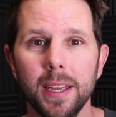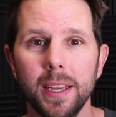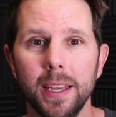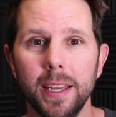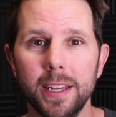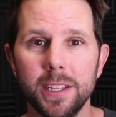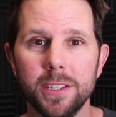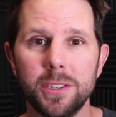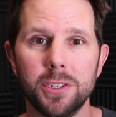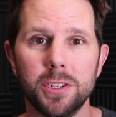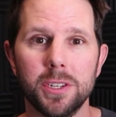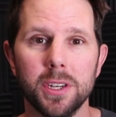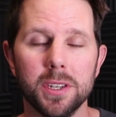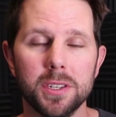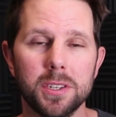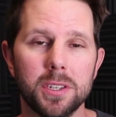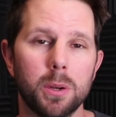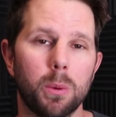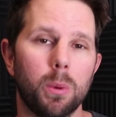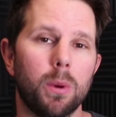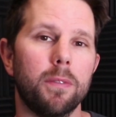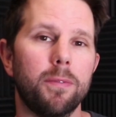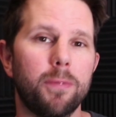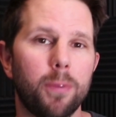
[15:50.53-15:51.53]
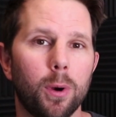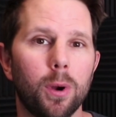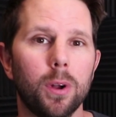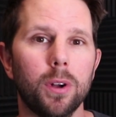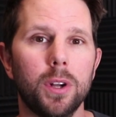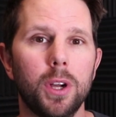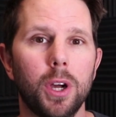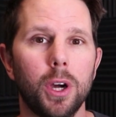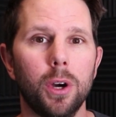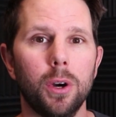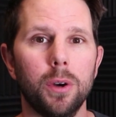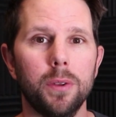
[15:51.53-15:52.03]
It's just a referral
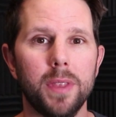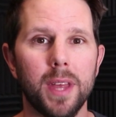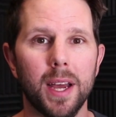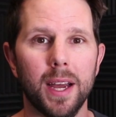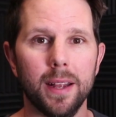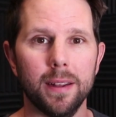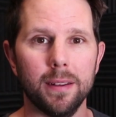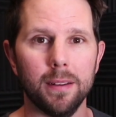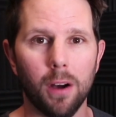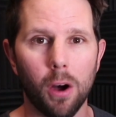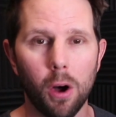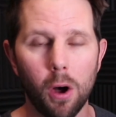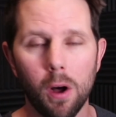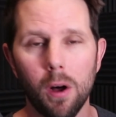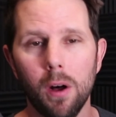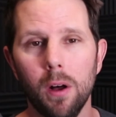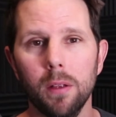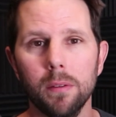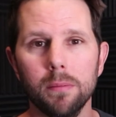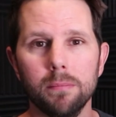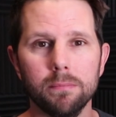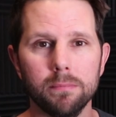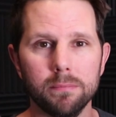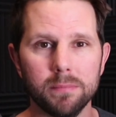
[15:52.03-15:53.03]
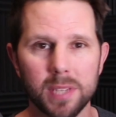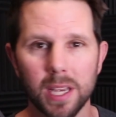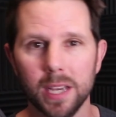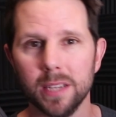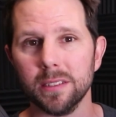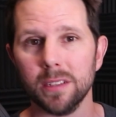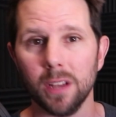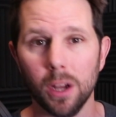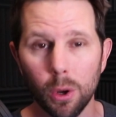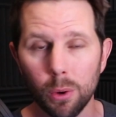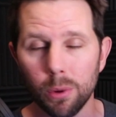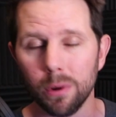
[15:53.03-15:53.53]
code that all
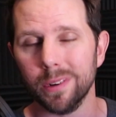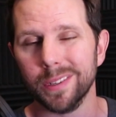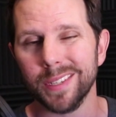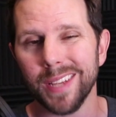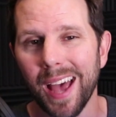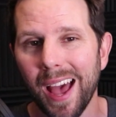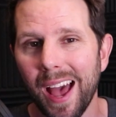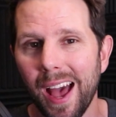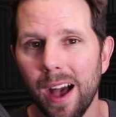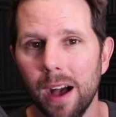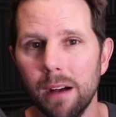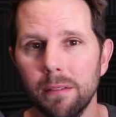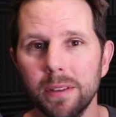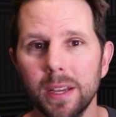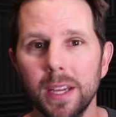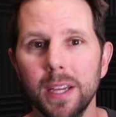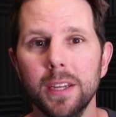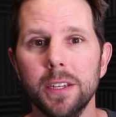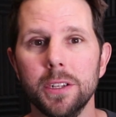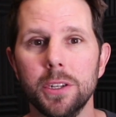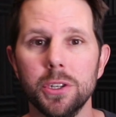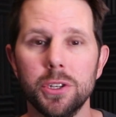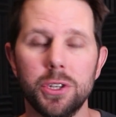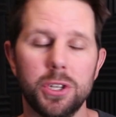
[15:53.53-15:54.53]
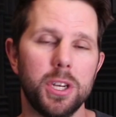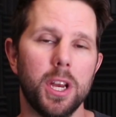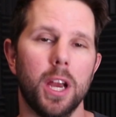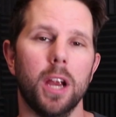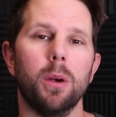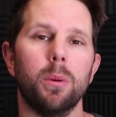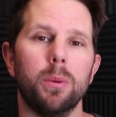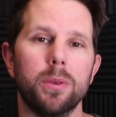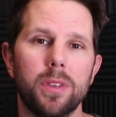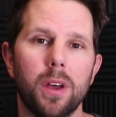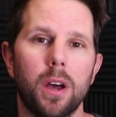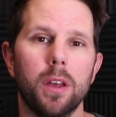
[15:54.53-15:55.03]
Tesla owners have to
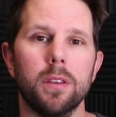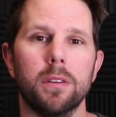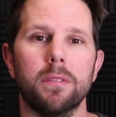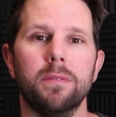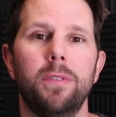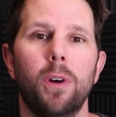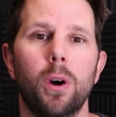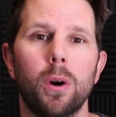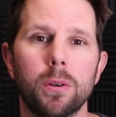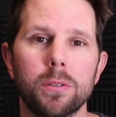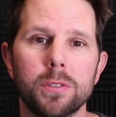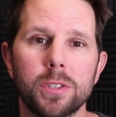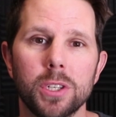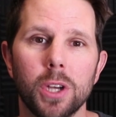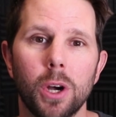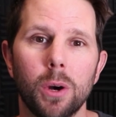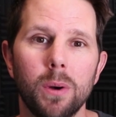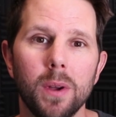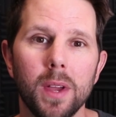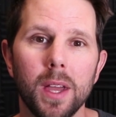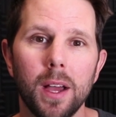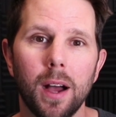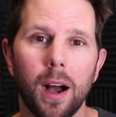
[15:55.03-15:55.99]
share with other folks. So